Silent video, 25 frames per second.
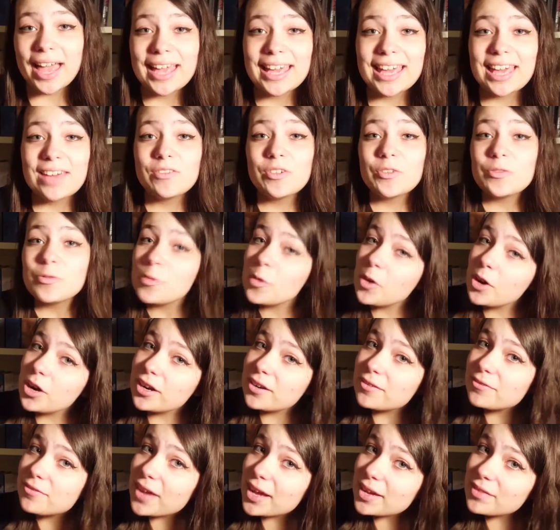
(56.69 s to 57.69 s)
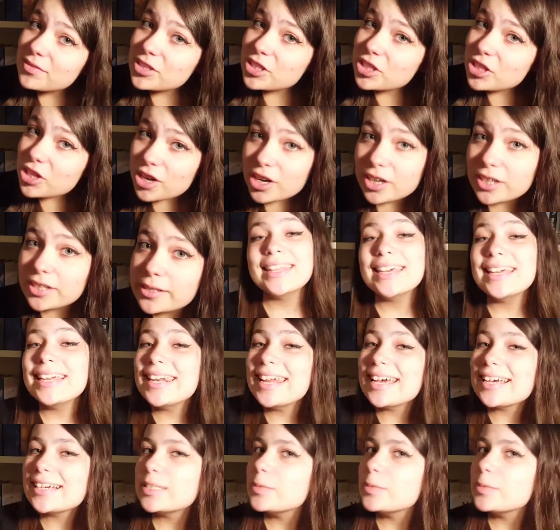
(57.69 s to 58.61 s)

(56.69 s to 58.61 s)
I gave it 4 out of 5 stars. The